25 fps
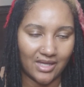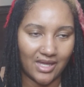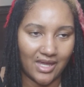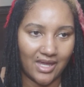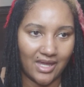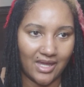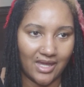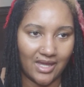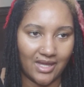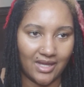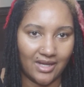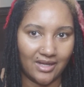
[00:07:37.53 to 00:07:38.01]

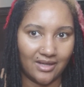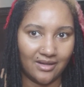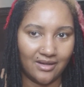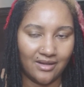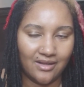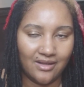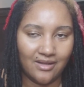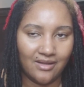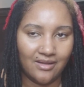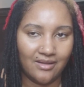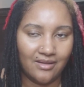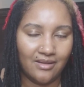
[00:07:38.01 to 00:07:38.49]
And
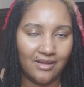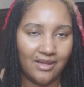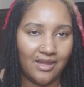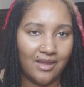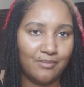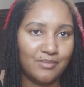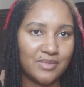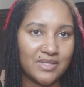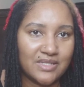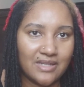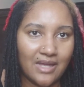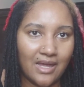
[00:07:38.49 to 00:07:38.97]
him
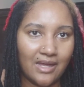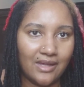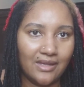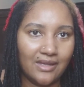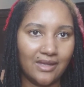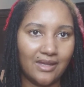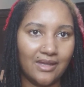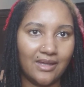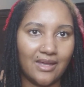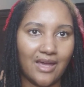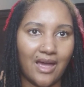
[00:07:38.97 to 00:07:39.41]
saying,